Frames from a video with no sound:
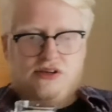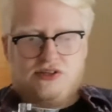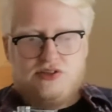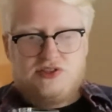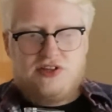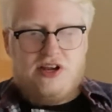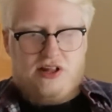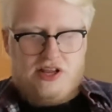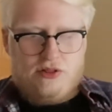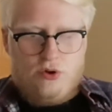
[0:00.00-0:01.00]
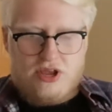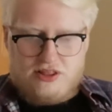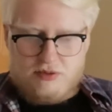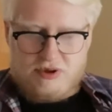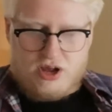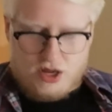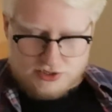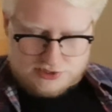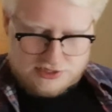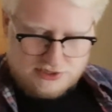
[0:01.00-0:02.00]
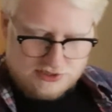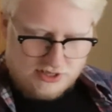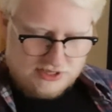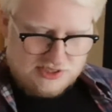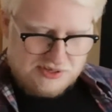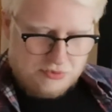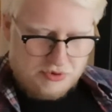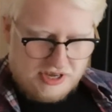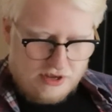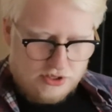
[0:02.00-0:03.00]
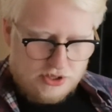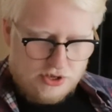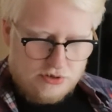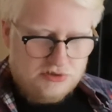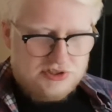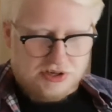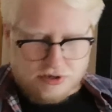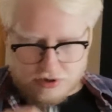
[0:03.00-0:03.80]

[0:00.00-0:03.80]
So certainly looking the part. So let's see what we get on the nose.